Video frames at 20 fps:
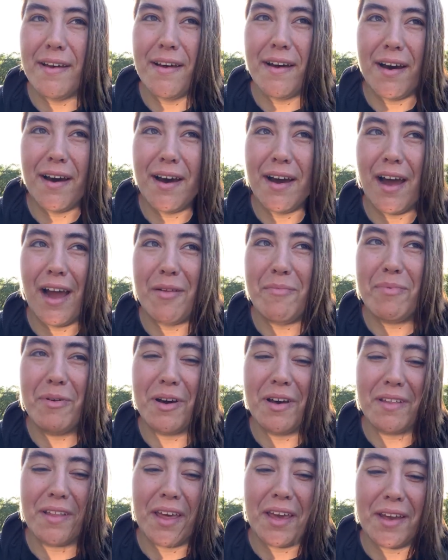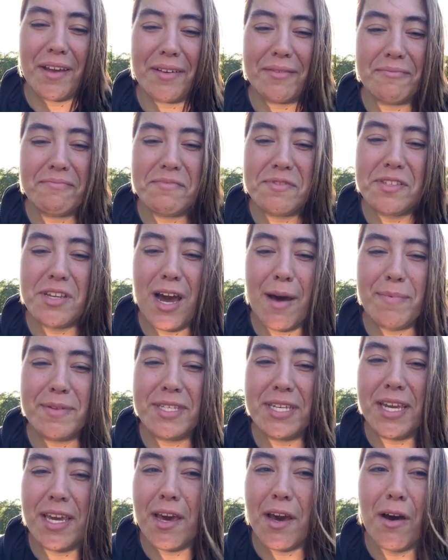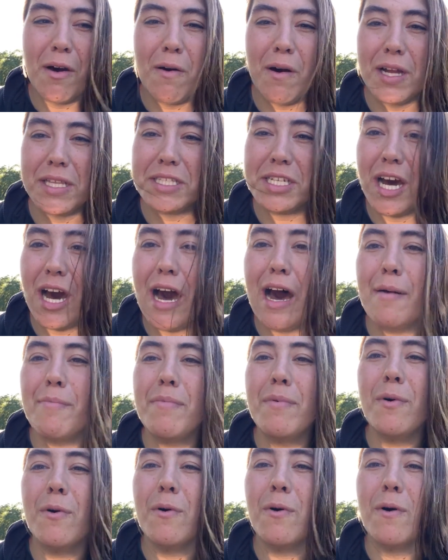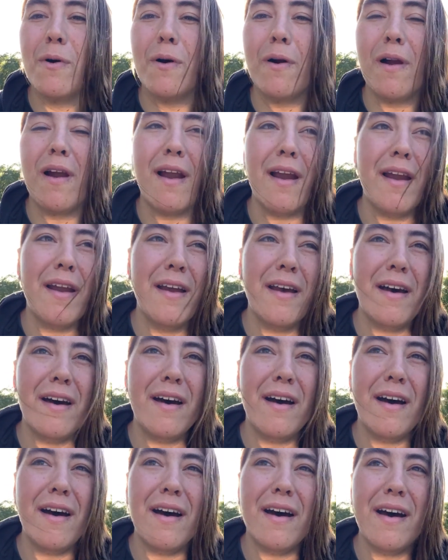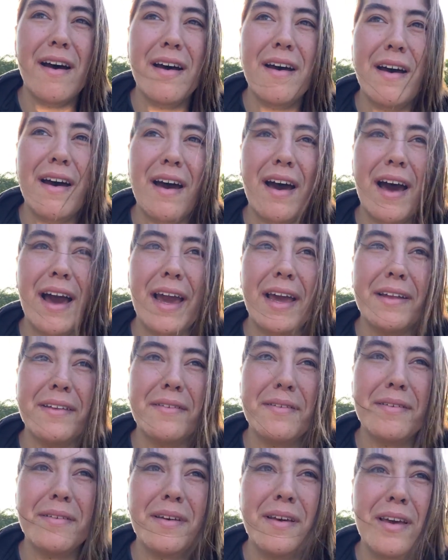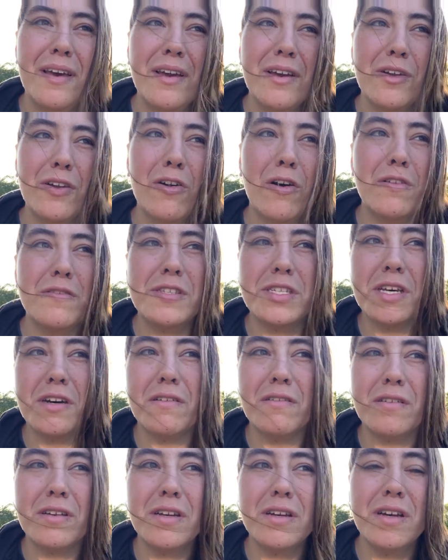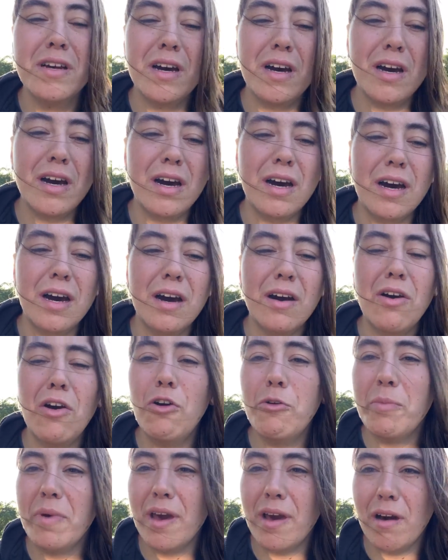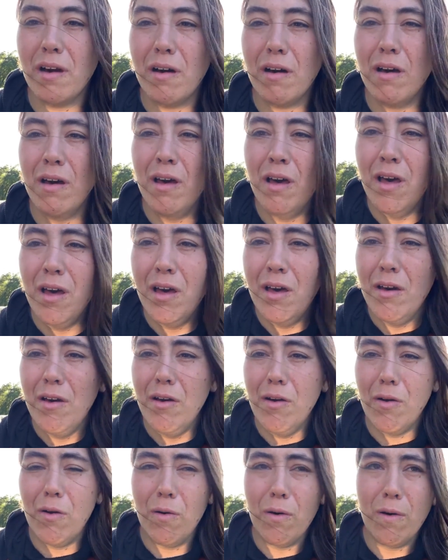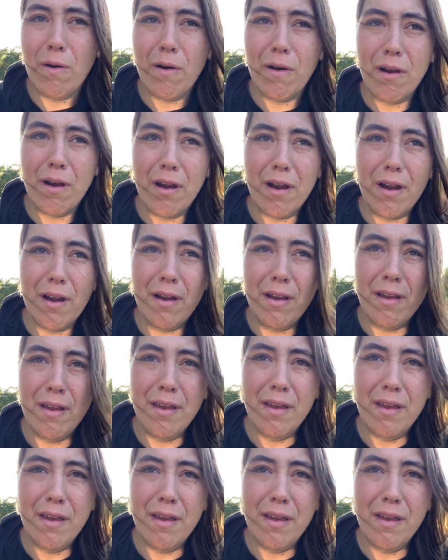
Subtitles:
I'd put like Tapatio on top, or I'd cold soak oatmeal, or